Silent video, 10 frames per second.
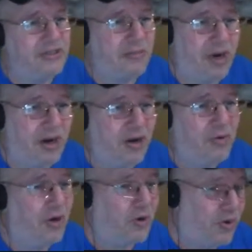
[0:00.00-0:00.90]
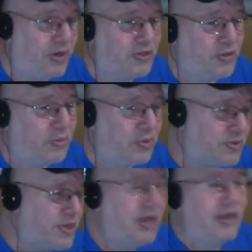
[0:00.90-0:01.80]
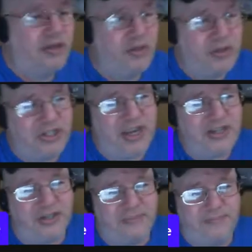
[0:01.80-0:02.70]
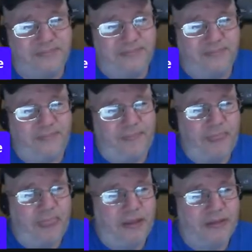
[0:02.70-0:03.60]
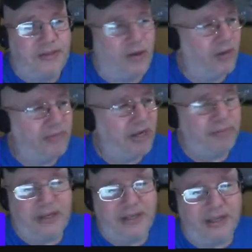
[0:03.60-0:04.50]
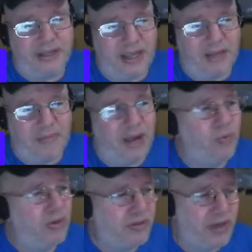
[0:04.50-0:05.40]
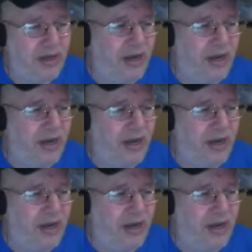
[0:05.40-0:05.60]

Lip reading: tomorrow, according to the rules, you could change it. So I'm not playing that game. I will not.